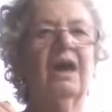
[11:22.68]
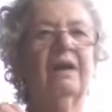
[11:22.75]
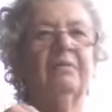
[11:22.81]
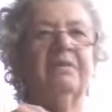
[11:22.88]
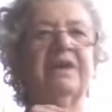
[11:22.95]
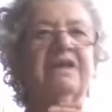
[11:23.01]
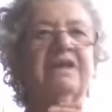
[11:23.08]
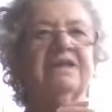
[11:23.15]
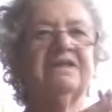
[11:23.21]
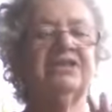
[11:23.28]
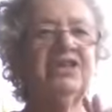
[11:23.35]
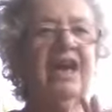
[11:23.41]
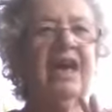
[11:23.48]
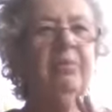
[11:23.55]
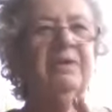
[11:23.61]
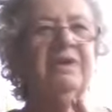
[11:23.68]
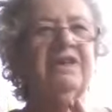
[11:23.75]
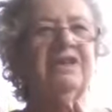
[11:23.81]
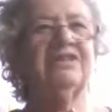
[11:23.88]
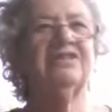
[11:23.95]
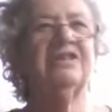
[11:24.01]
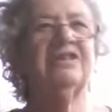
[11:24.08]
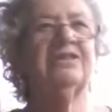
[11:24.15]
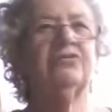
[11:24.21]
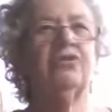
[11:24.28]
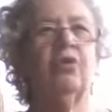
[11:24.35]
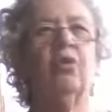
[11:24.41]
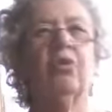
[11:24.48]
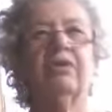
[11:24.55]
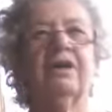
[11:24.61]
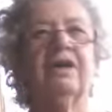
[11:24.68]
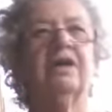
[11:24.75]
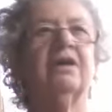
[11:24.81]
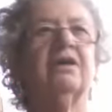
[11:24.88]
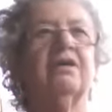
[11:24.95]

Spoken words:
It's the Japanese tinctoria.